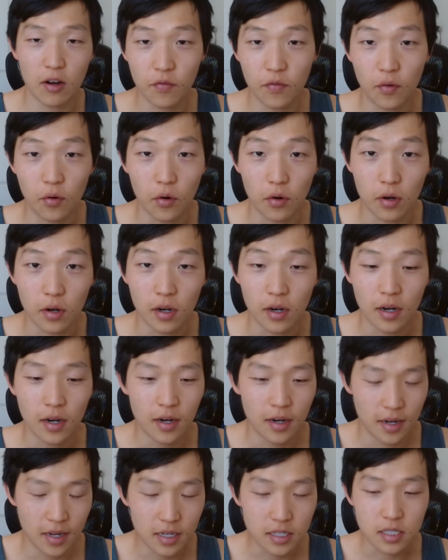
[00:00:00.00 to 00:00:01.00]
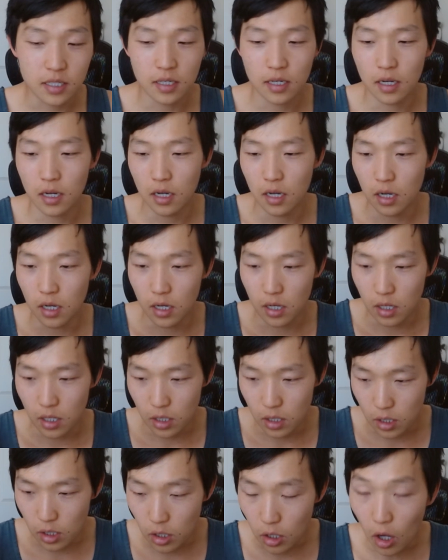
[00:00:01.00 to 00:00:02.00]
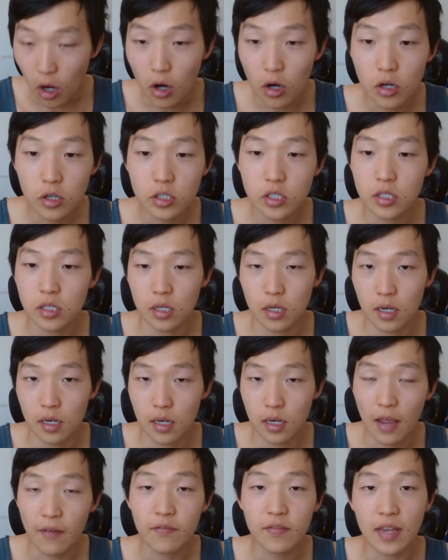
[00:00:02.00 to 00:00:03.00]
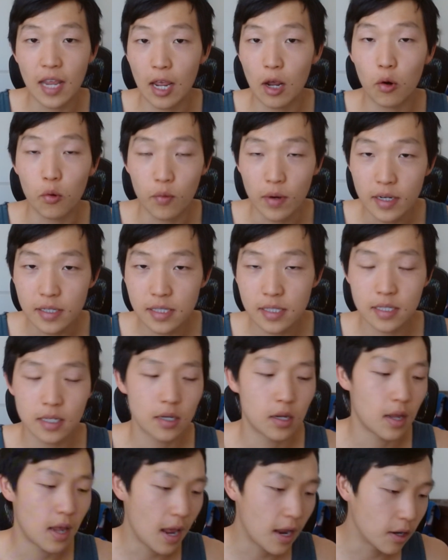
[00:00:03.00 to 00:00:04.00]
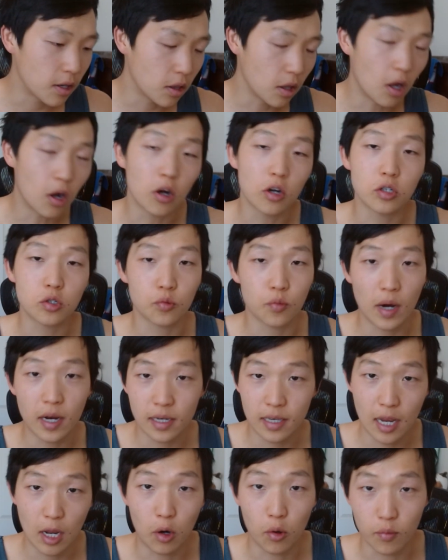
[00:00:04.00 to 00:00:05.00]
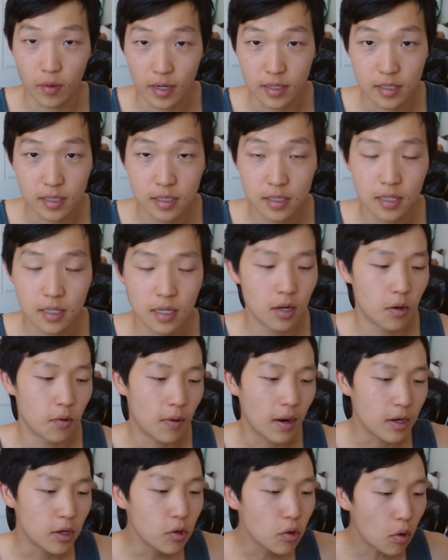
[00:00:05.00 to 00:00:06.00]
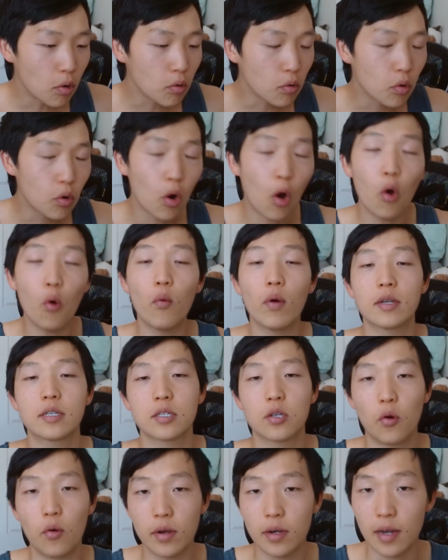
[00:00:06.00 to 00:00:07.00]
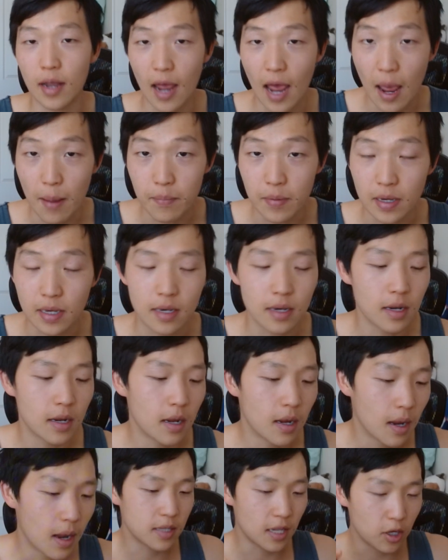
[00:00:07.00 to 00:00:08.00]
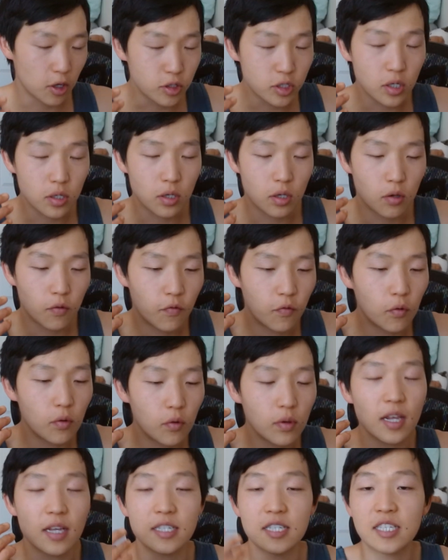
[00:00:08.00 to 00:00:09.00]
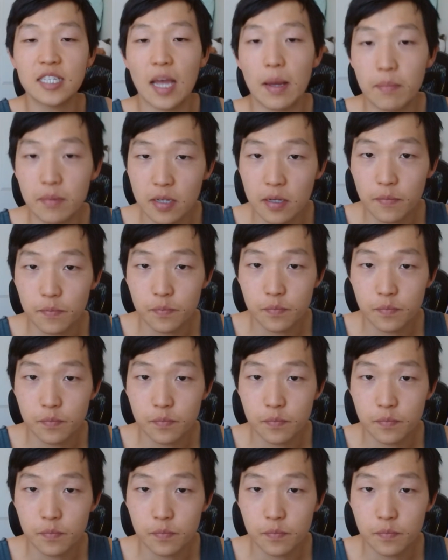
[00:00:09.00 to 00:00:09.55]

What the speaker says: for is large left tail risk and large right tail risks, right? You don't know what's going to happen. Like, you should fully accept